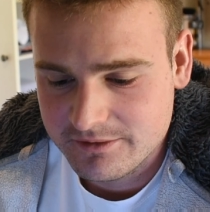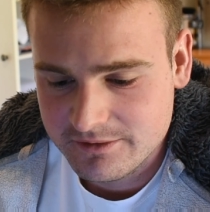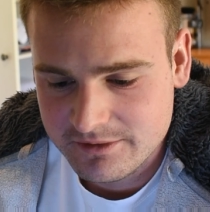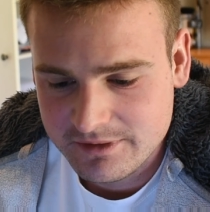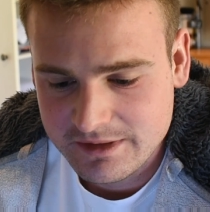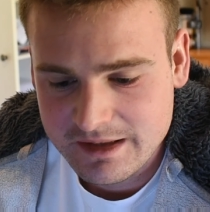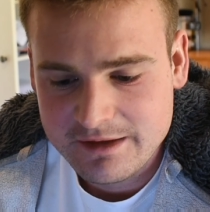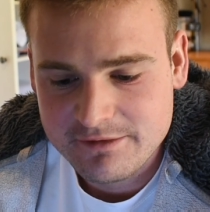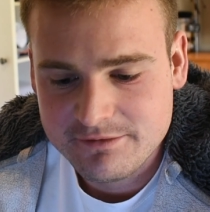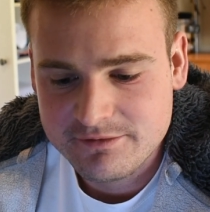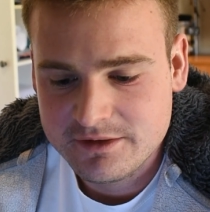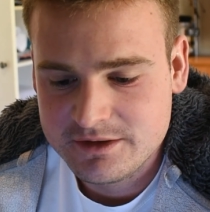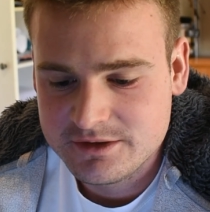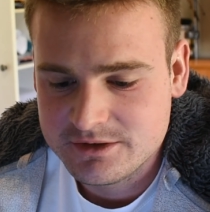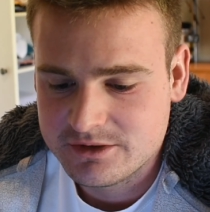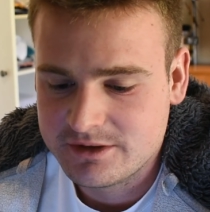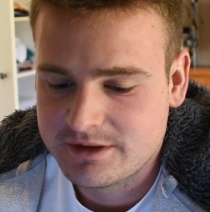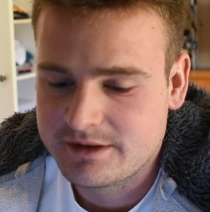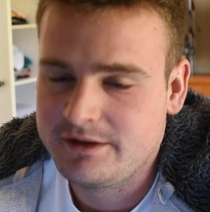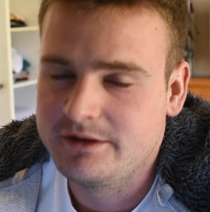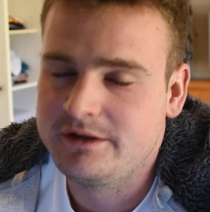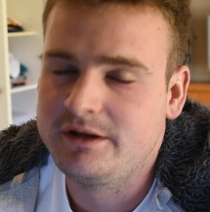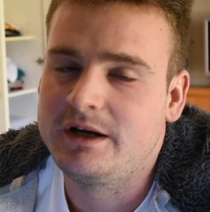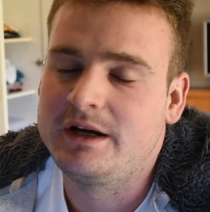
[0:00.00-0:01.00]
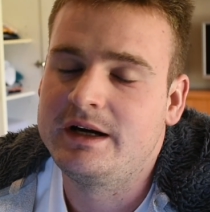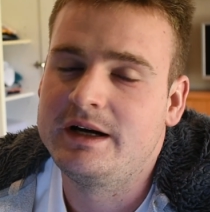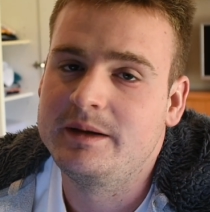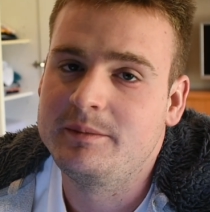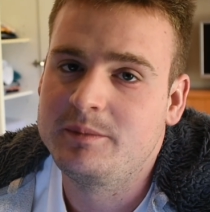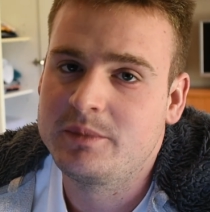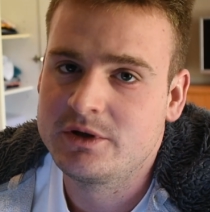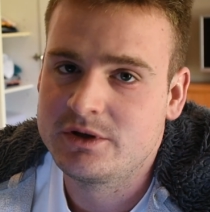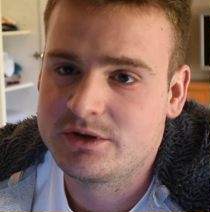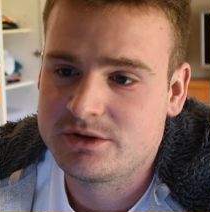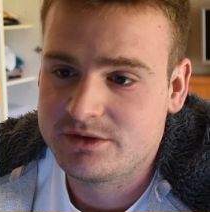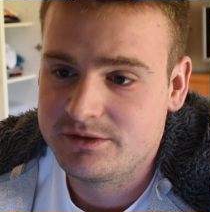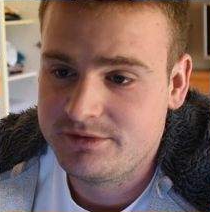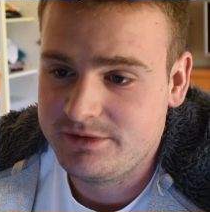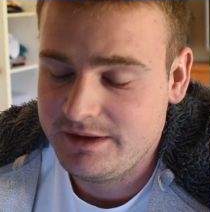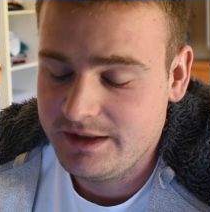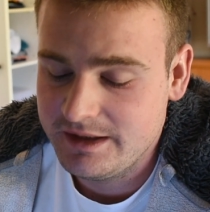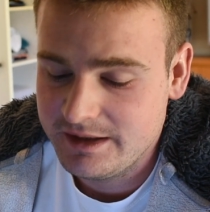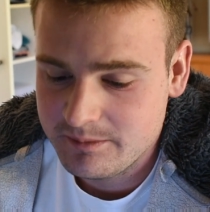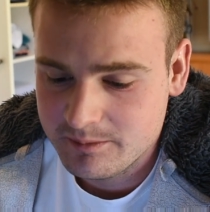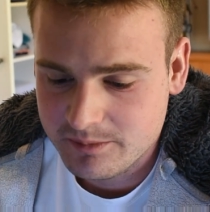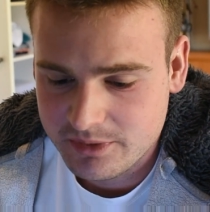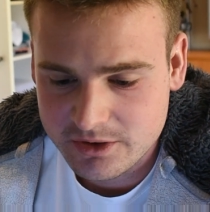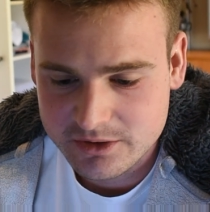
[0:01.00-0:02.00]
left ventricular hypertrophy
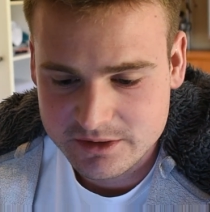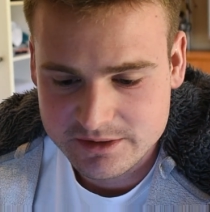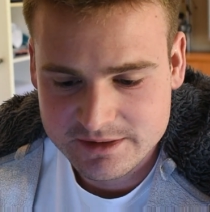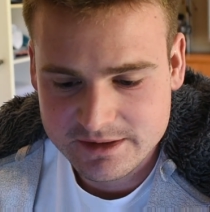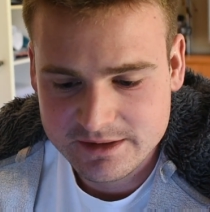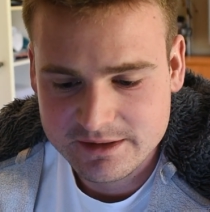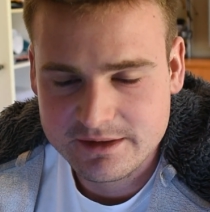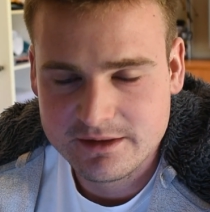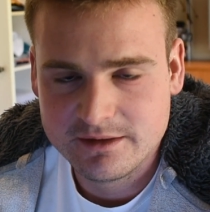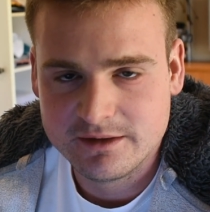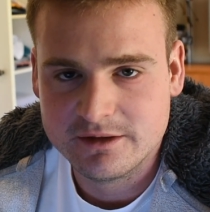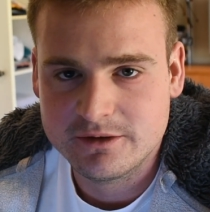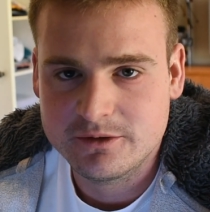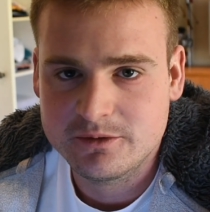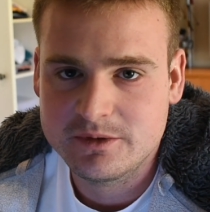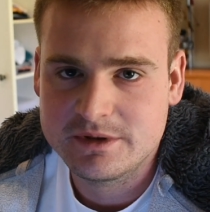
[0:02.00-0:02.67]
in particular,